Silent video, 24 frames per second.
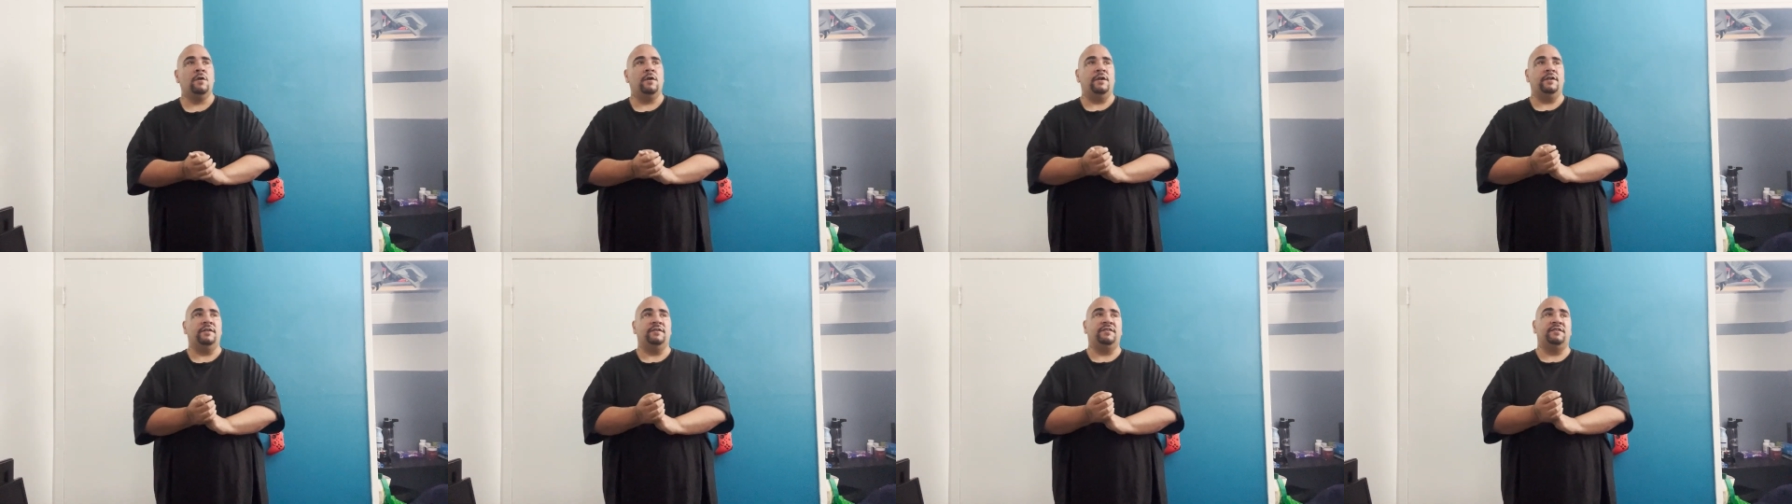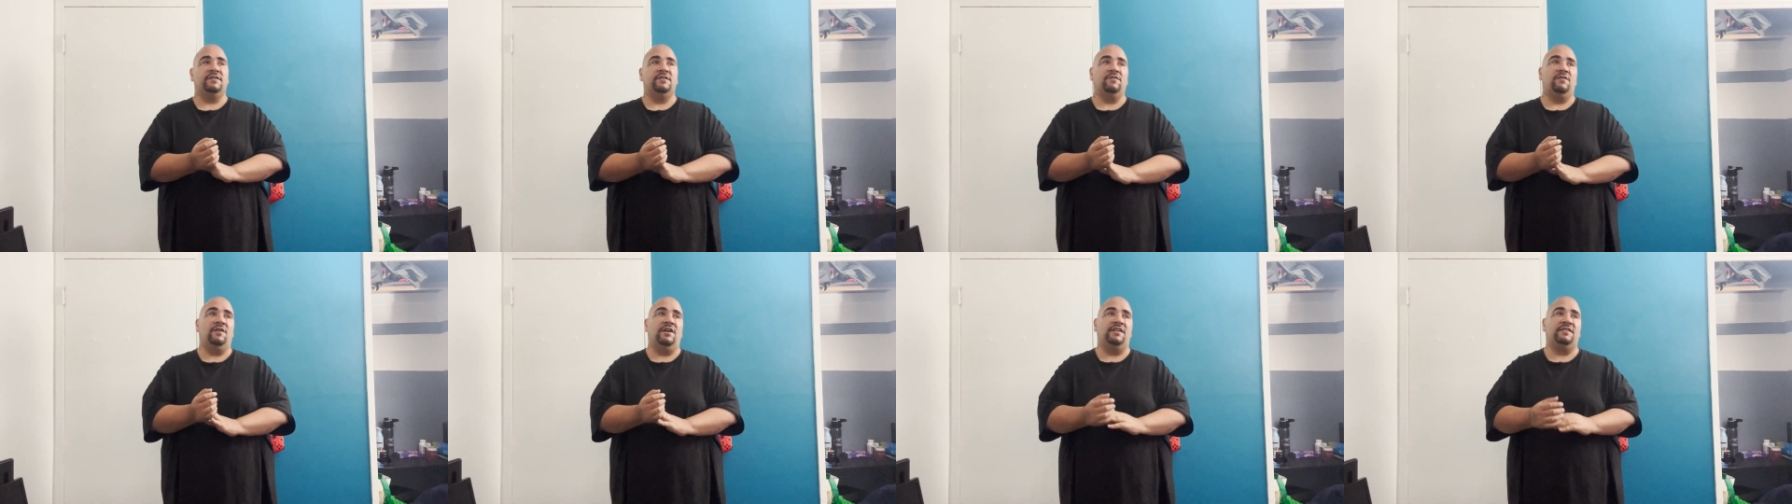
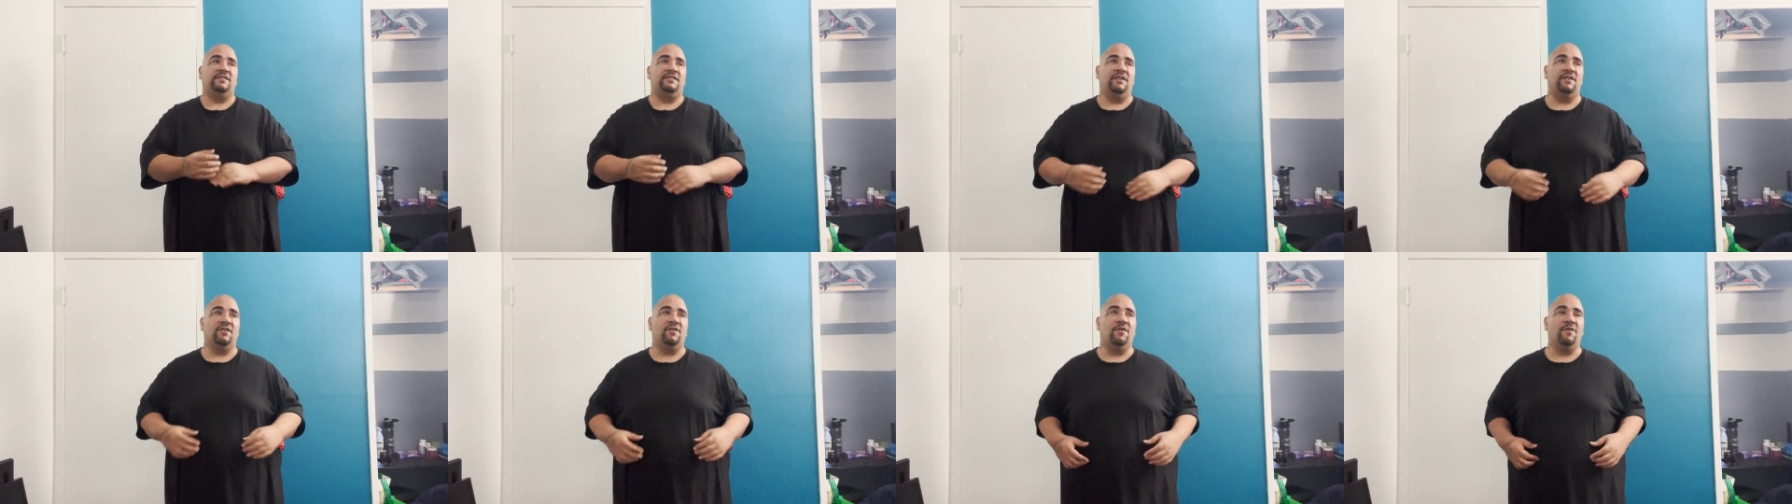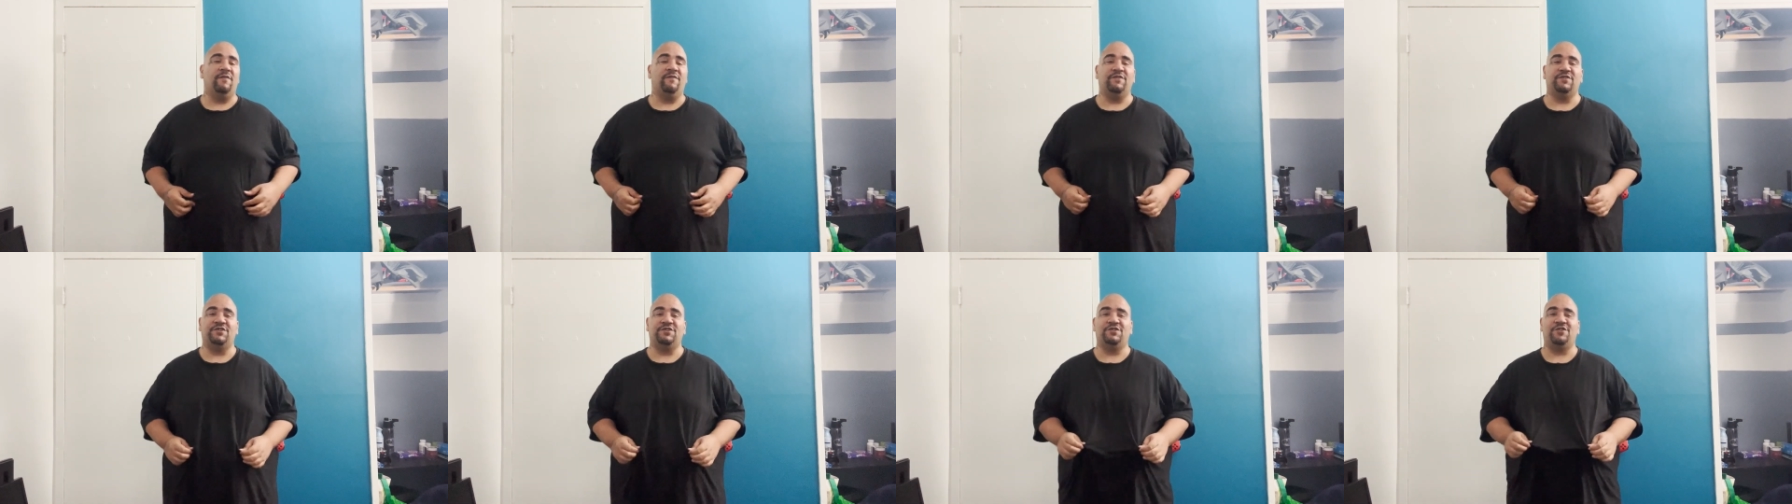until I take
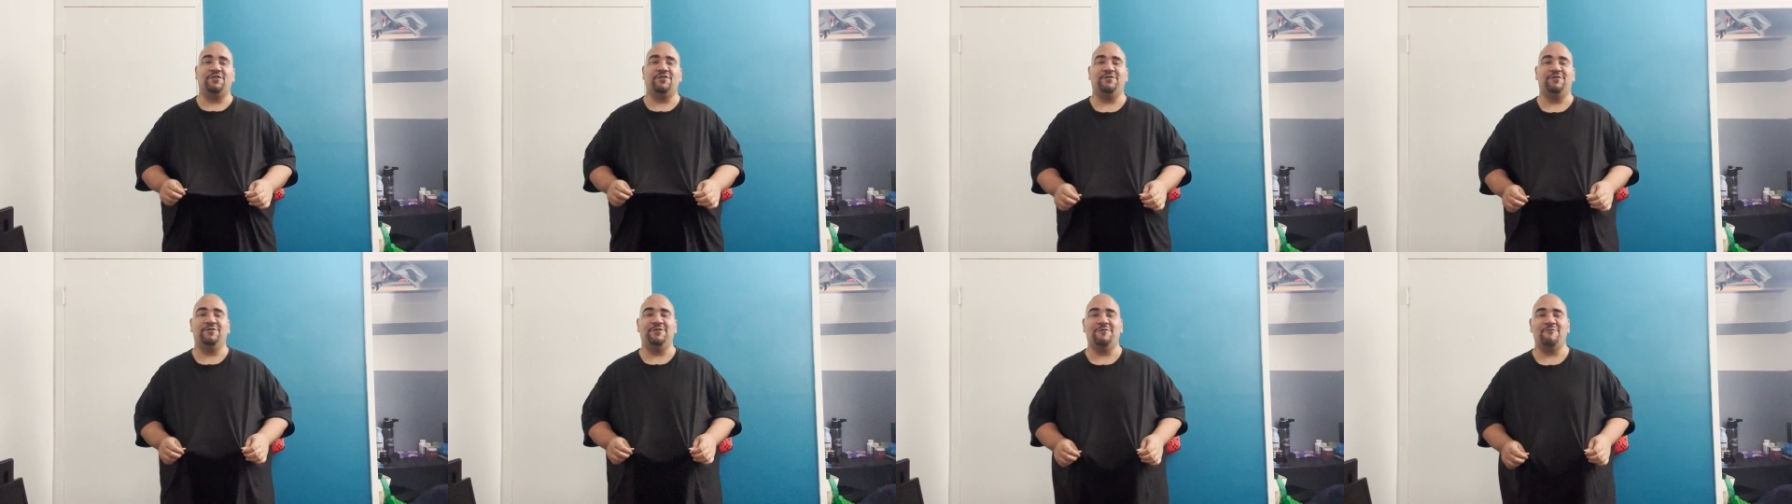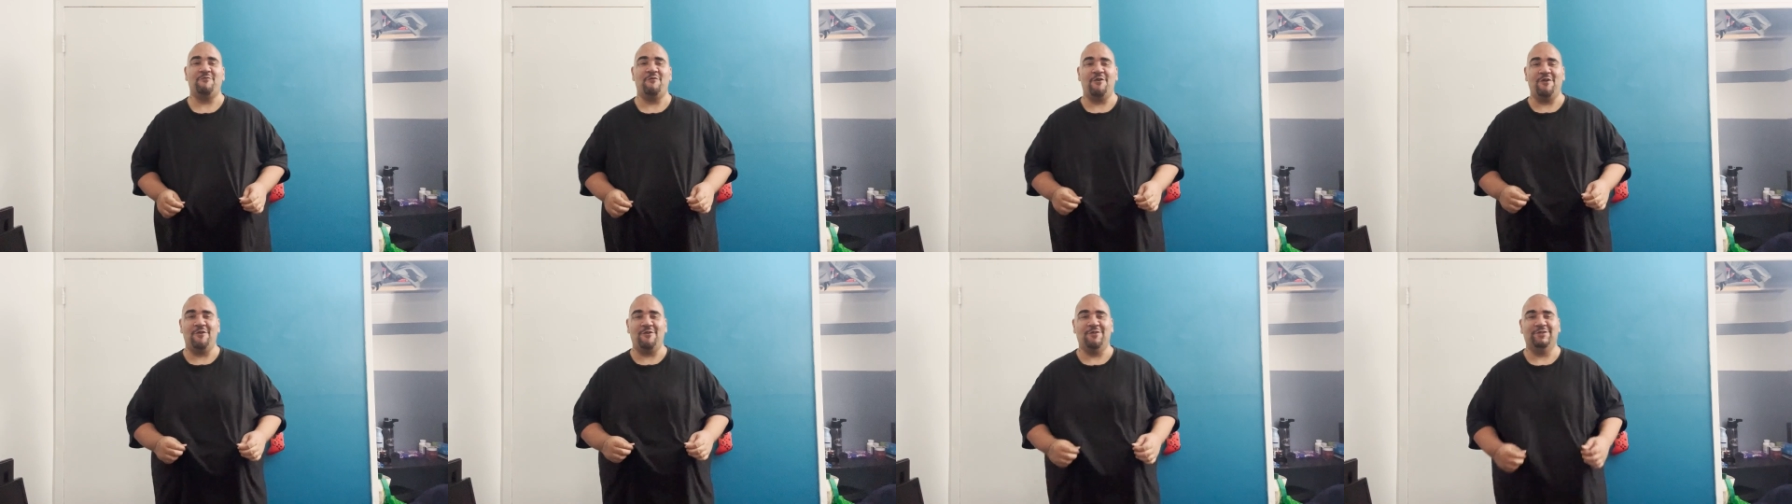off a shirt
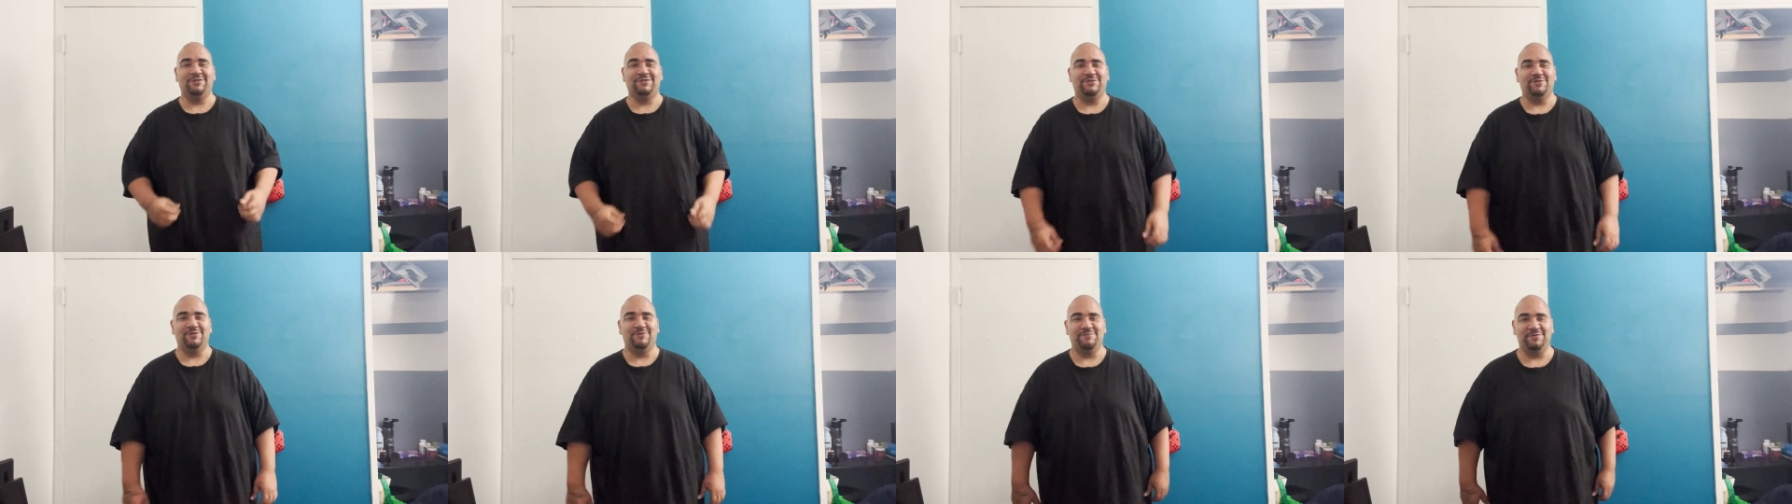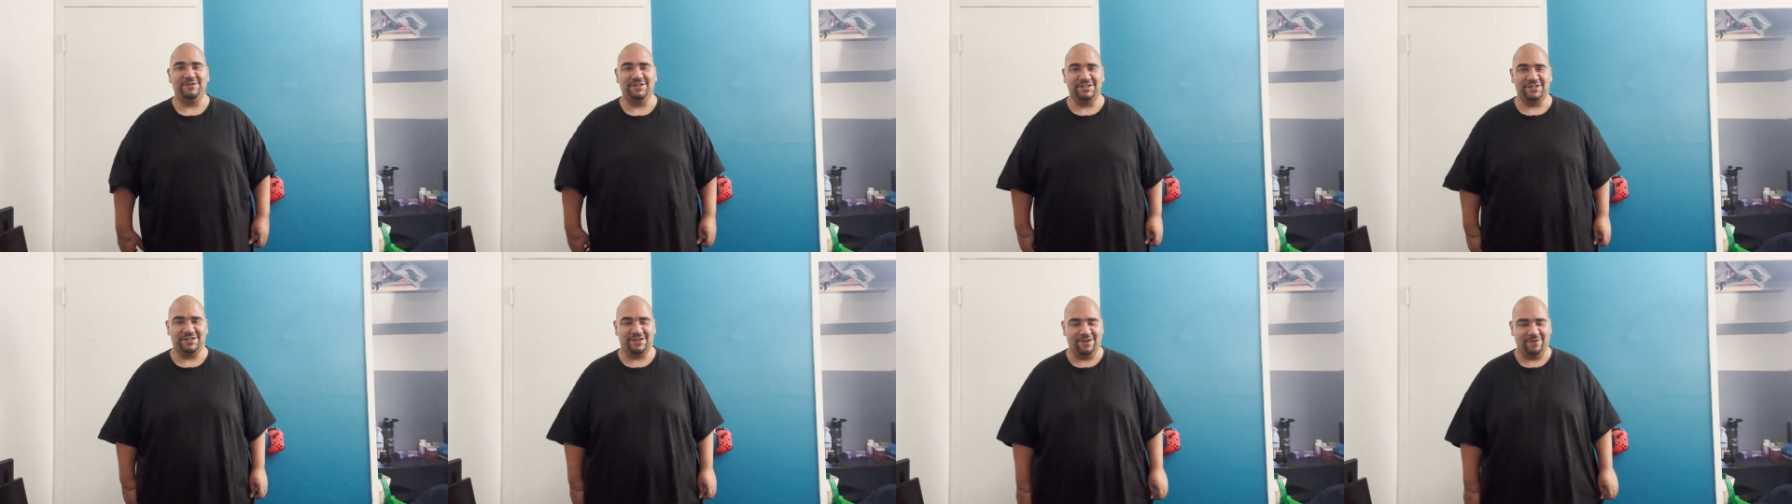and walk onto a
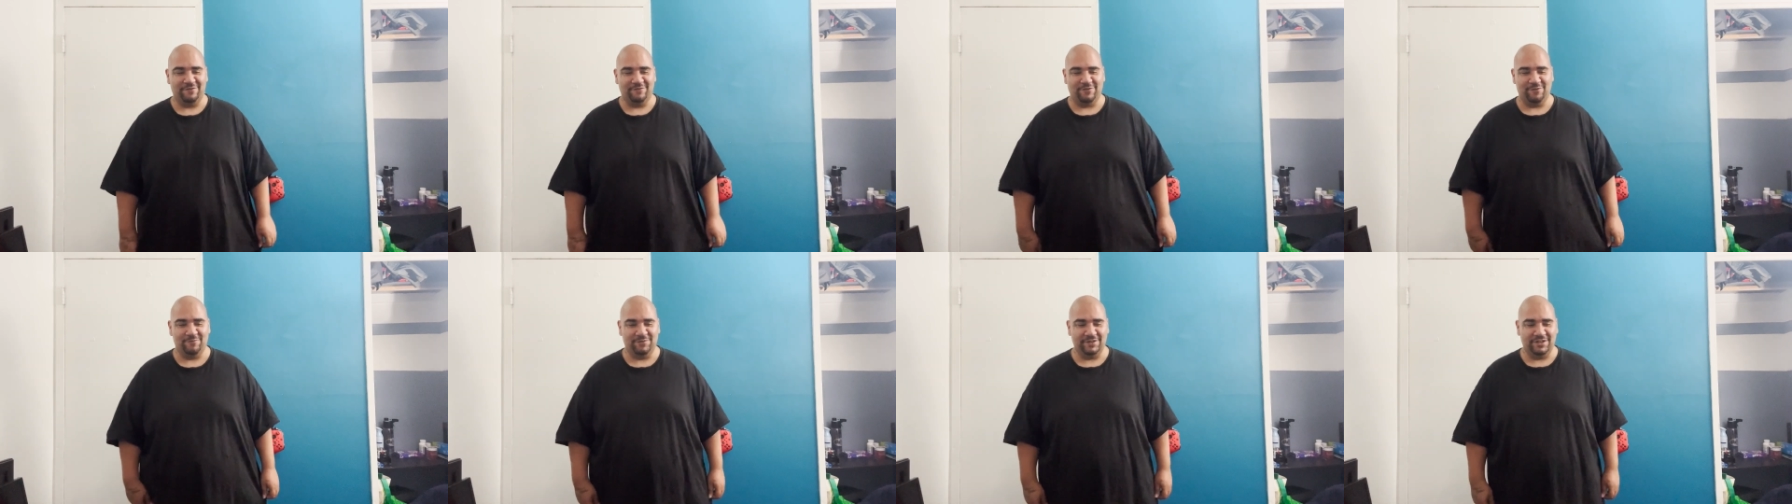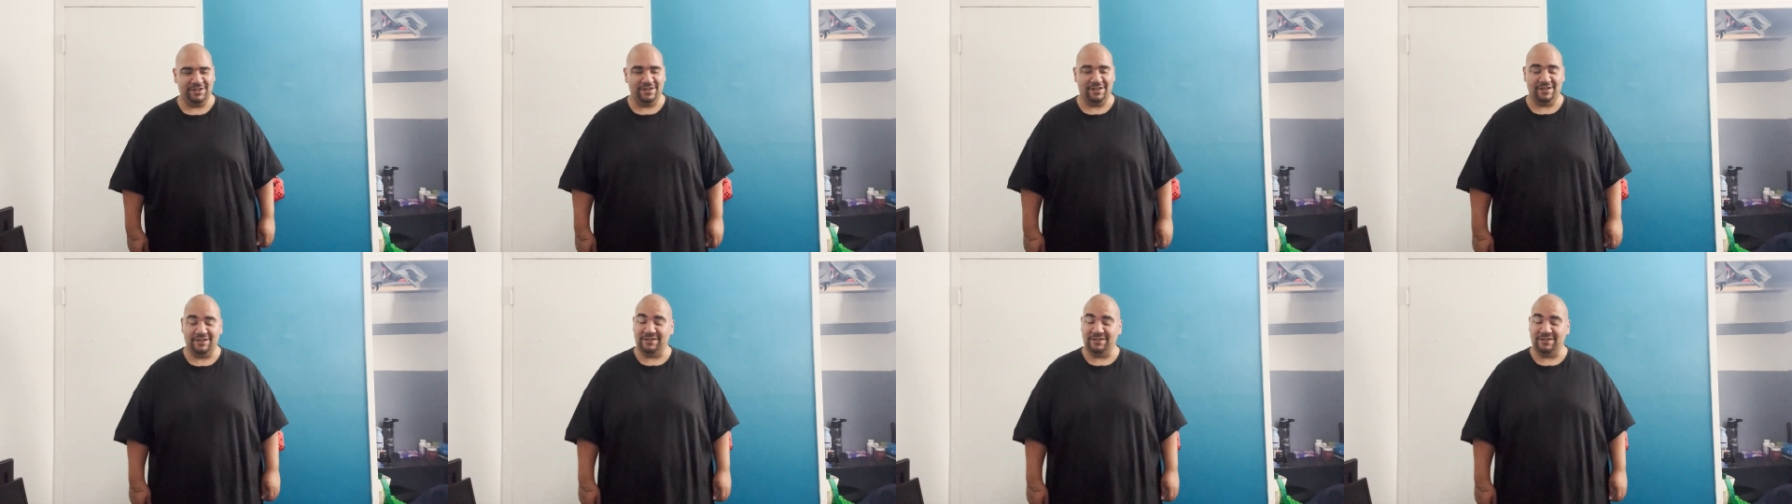beach comfortably,